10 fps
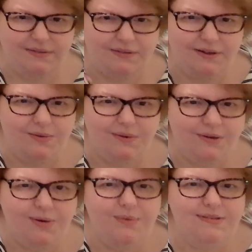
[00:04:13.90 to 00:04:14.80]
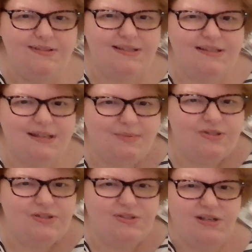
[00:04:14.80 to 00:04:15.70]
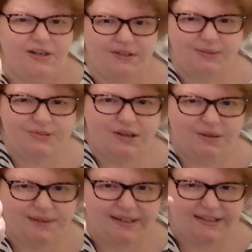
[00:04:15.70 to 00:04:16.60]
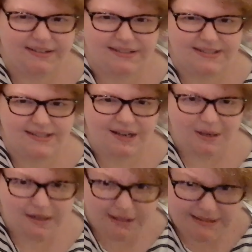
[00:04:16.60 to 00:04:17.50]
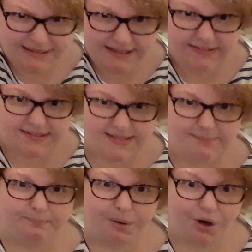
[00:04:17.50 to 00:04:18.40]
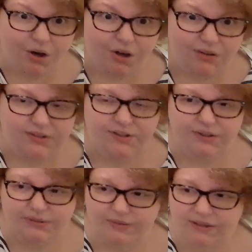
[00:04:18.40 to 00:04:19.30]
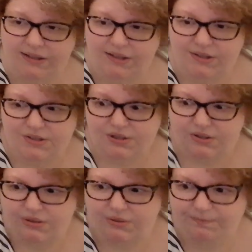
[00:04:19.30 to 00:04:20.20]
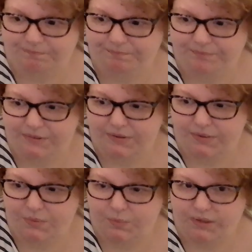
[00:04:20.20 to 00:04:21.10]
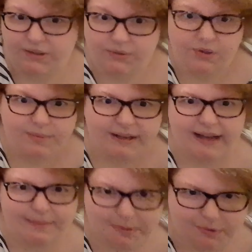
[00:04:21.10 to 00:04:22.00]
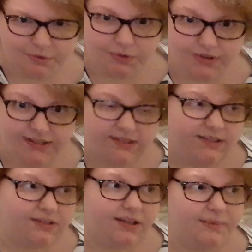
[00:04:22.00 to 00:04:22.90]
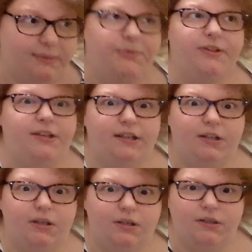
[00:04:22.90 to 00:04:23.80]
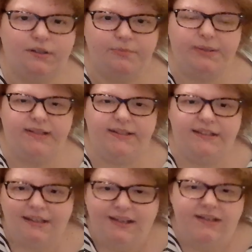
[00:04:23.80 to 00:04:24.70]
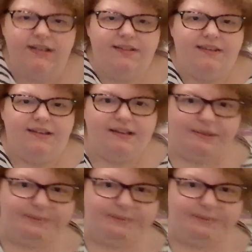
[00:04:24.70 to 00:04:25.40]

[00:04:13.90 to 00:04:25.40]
no one says that was the start. There was already this dense ball, you know? So we don't know what happened before then. A lot of people think it could have been the